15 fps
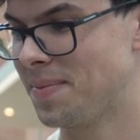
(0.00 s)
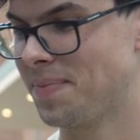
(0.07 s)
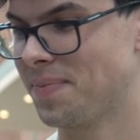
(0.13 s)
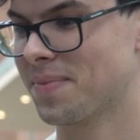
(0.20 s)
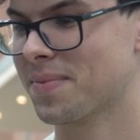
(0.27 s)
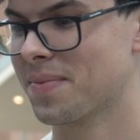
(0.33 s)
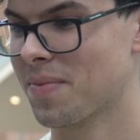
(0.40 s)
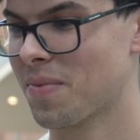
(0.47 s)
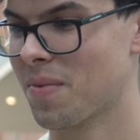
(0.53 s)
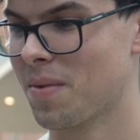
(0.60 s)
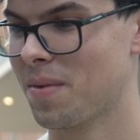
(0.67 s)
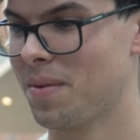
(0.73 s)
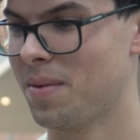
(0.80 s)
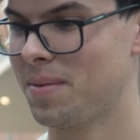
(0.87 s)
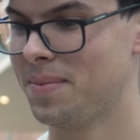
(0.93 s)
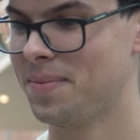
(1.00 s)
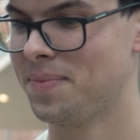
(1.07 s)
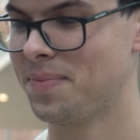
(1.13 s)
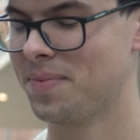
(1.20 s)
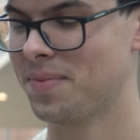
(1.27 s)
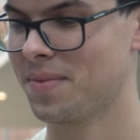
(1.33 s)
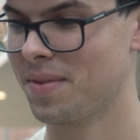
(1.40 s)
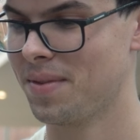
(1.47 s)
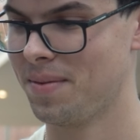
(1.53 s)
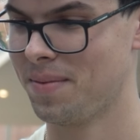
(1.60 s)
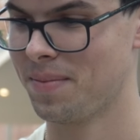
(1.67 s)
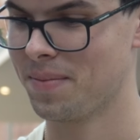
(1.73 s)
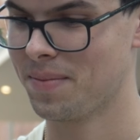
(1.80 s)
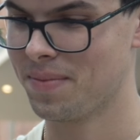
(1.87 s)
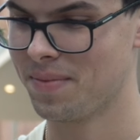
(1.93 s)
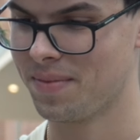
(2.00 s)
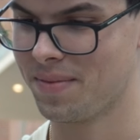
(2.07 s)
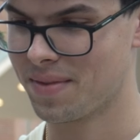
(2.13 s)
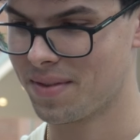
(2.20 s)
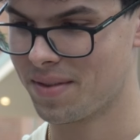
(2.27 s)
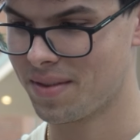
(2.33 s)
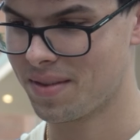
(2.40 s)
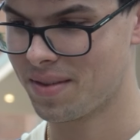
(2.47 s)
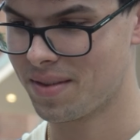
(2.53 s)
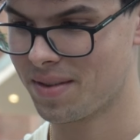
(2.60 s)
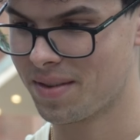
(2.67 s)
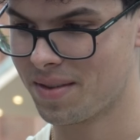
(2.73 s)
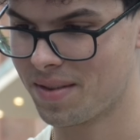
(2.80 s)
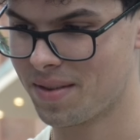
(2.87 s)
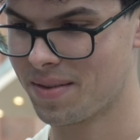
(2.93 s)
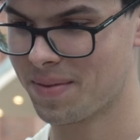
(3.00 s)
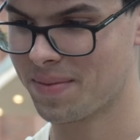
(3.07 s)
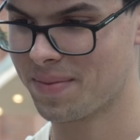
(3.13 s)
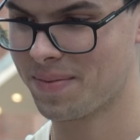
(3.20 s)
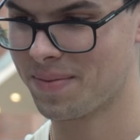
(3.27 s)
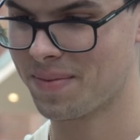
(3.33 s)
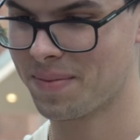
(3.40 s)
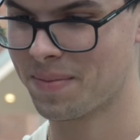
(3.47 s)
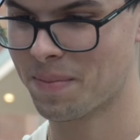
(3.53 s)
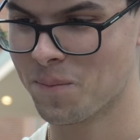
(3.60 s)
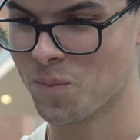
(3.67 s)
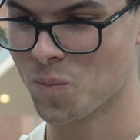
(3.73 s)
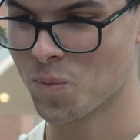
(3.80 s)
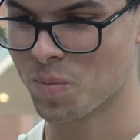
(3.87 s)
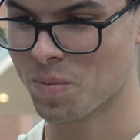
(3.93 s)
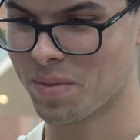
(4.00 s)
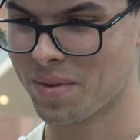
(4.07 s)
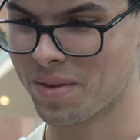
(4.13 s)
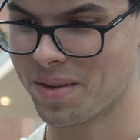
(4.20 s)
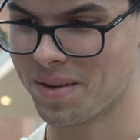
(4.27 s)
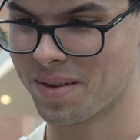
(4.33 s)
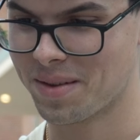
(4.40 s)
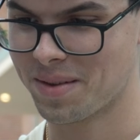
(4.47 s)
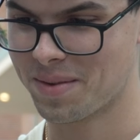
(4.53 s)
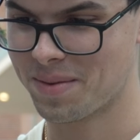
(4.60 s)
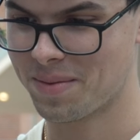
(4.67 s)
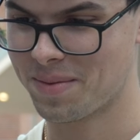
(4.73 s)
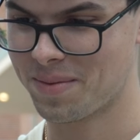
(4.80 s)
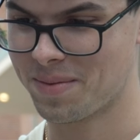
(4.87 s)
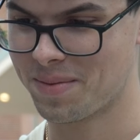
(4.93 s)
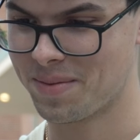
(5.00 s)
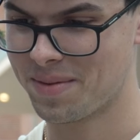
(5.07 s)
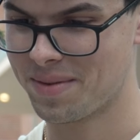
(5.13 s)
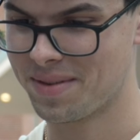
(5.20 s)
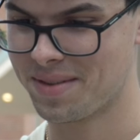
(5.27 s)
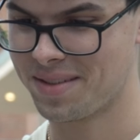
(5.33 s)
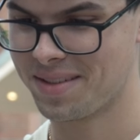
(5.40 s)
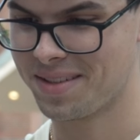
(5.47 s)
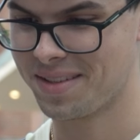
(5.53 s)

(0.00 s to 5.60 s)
No words are spoken by the person on screen.